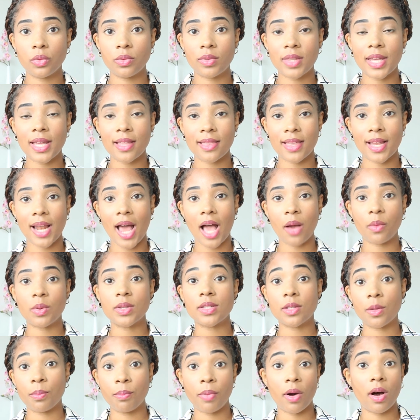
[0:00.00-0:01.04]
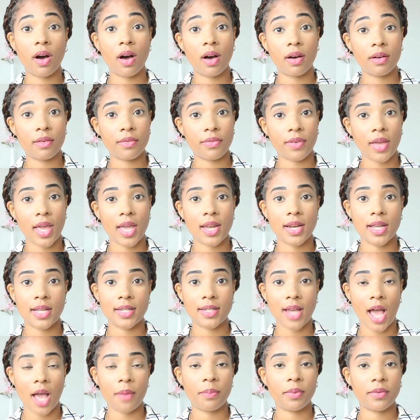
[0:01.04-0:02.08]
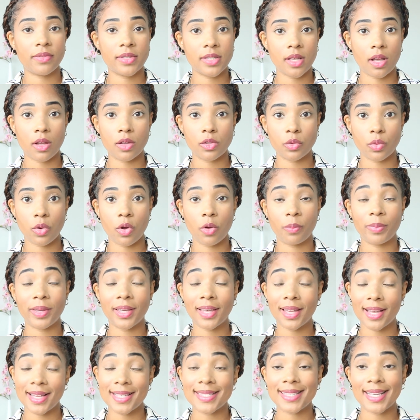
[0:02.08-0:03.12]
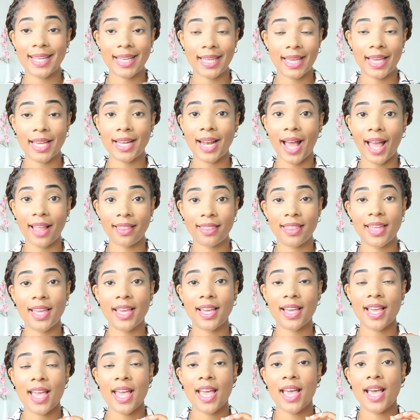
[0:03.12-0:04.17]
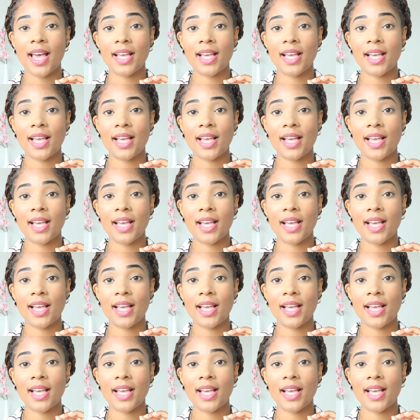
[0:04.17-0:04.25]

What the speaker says: think that I was above any type of sales role, because again, I think